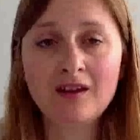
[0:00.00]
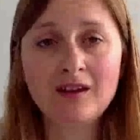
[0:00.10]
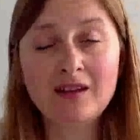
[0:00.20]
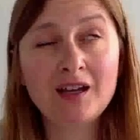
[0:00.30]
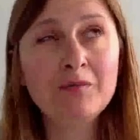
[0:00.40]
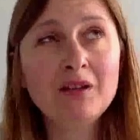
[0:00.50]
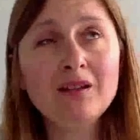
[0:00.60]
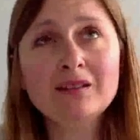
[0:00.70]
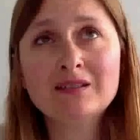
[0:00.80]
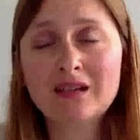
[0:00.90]
9
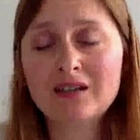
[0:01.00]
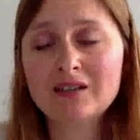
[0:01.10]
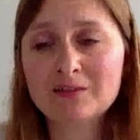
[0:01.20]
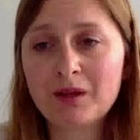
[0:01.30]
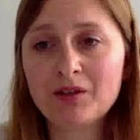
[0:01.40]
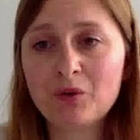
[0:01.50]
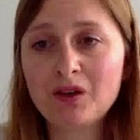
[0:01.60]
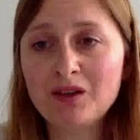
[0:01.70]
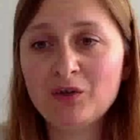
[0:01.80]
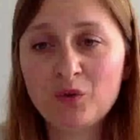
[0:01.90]
million scientists by
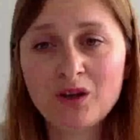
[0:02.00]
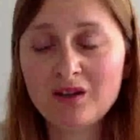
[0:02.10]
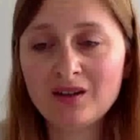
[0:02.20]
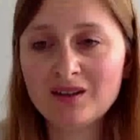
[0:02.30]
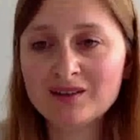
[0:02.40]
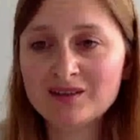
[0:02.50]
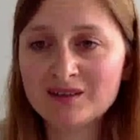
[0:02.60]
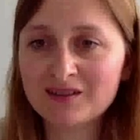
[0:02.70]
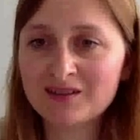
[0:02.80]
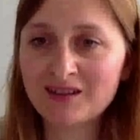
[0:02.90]
2020,
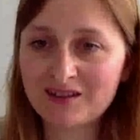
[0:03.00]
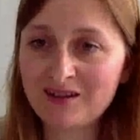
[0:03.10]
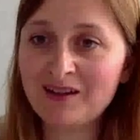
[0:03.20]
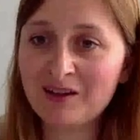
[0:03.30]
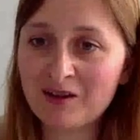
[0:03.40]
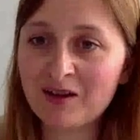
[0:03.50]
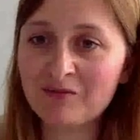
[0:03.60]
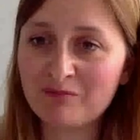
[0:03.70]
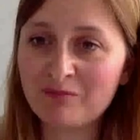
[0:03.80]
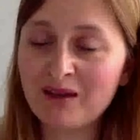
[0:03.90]
it's actually
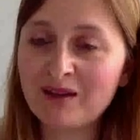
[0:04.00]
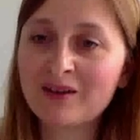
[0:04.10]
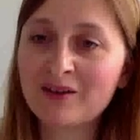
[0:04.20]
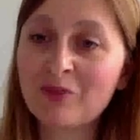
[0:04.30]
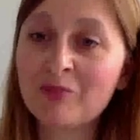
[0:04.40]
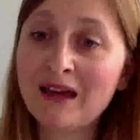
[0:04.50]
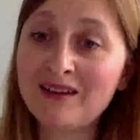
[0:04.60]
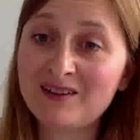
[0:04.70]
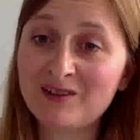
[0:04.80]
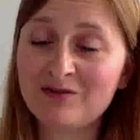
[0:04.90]
a big
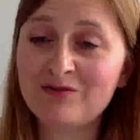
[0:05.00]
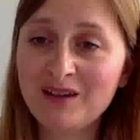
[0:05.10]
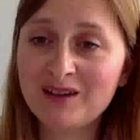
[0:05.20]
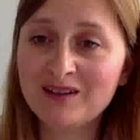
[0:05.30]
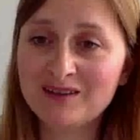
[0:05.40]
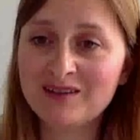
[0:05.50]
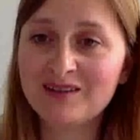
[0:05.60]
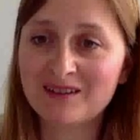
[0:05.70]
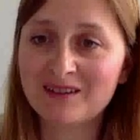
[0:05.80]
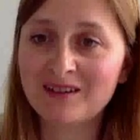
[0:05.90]
competitive field
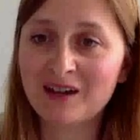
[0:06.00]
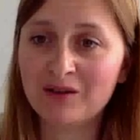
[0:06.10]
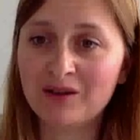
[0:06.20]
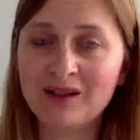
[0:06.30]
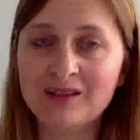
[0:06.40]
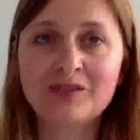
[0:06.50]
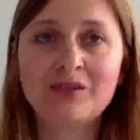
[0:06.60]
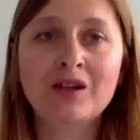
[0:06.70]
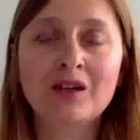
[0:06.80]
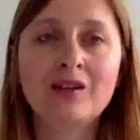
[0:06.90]
nowadays. So
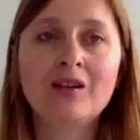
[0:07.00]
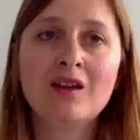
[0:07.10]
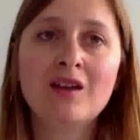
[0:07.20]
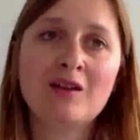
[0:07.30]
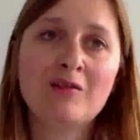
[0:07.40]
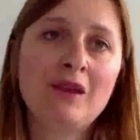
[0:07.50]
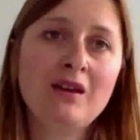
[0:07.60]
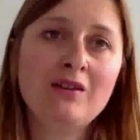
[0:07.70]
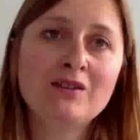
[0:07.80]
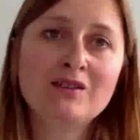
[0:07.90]
you gotta
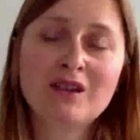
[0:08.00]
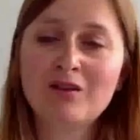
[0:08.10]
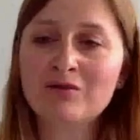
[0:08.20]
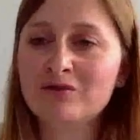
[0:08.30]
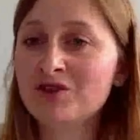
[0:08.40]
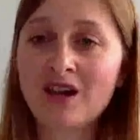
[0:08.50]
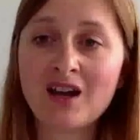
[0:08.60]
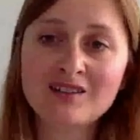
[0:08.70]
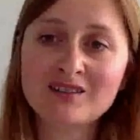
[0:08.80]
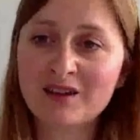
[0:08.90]
make yourself
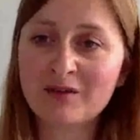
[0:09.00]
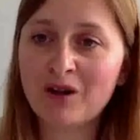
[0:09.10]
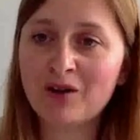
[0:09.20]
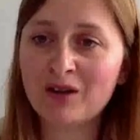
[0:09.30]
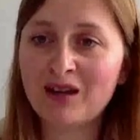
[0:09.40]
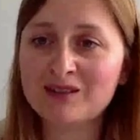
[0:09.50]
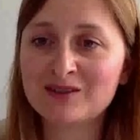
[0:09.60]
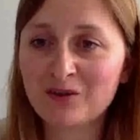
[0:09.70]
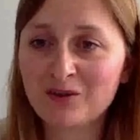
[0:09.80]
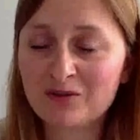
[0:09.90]
shine somehow
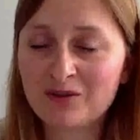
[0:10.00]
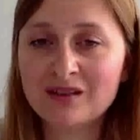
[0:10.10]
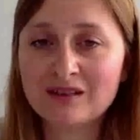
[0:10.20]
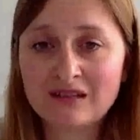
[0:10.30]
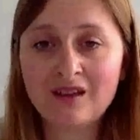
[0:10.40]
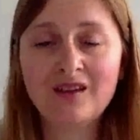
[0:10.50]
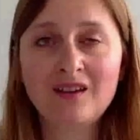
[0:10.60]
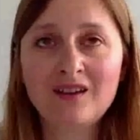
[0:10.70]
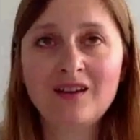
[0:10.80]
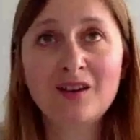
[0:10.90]
against all of this
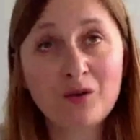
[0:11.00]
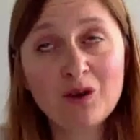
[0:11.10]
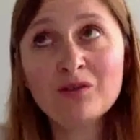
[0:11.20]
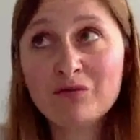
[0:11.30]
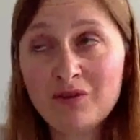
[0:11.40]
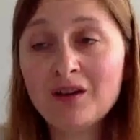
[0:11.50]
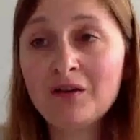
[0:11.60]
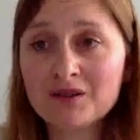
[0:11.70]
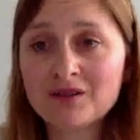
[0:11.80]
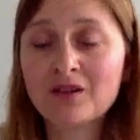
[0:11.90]
quite
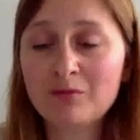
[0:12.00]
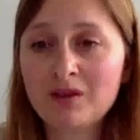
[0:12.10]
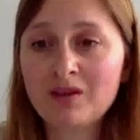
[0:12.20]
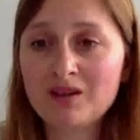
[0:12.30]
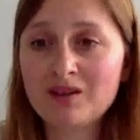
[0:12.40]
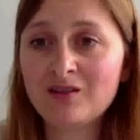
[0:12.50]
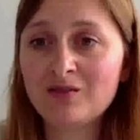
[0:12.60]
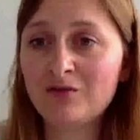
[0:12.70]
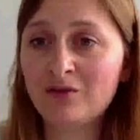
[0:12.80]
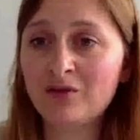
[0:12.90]
fierce
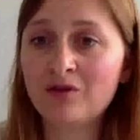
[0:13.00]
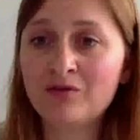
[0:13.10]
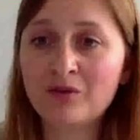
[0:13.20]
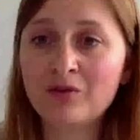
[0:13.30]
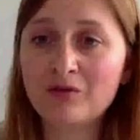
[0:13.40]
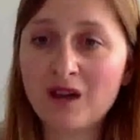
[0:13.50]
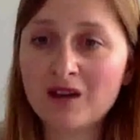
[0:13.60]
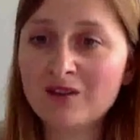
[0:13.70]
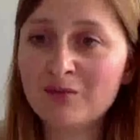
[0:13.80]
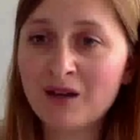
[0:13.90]
competition for
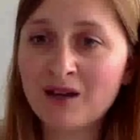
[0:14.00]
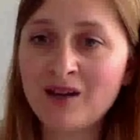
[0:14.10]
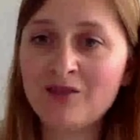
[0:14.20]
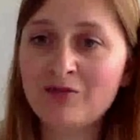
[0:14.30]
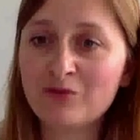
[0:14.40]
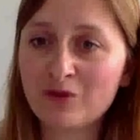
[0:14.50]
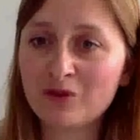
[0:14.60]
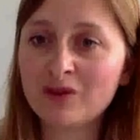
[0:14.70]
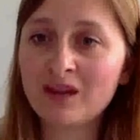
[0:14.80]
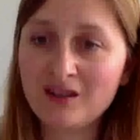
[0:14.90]
grant money, for
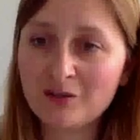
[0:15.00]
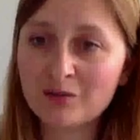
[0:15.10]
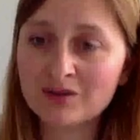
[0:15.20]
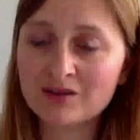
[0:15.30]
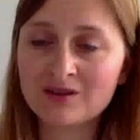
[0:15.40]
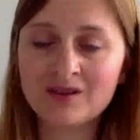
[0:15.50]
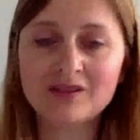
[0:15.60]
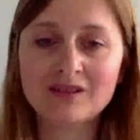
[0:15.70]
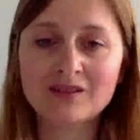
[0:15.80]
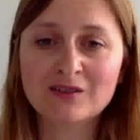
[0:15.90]
tenure
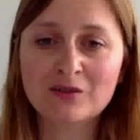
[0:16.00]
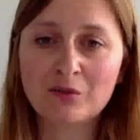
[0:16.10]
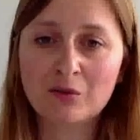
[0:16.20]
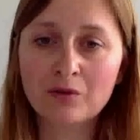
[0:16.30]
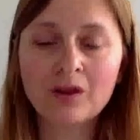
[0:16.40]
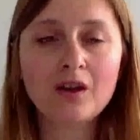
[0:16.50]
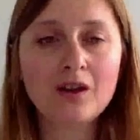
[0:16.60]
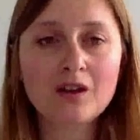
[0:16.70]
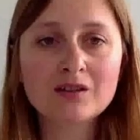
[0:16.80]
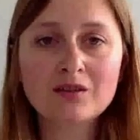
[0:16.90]
positions, and so forth.
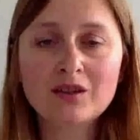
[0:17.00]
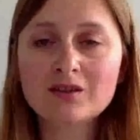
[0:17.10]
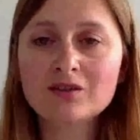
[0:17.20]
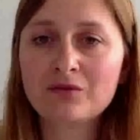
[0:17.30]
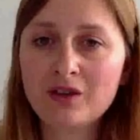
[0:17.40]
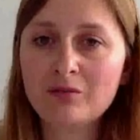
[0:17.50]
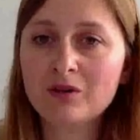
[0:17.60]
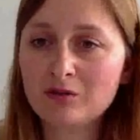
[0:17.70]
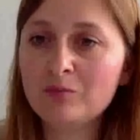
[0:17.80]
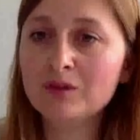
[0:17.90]
So this is really
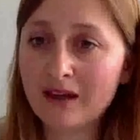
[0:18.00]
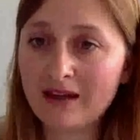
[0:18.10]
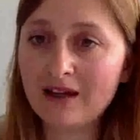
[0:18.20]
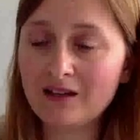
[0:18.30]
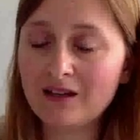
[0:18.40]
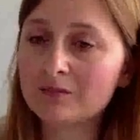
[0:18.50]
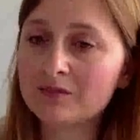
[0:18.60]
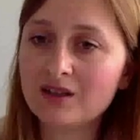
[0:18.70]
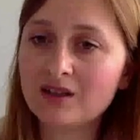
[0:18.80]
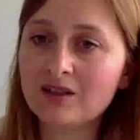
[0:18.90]
where Loop again
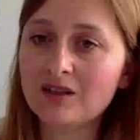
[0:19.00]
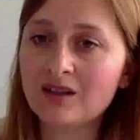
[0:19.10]
comes in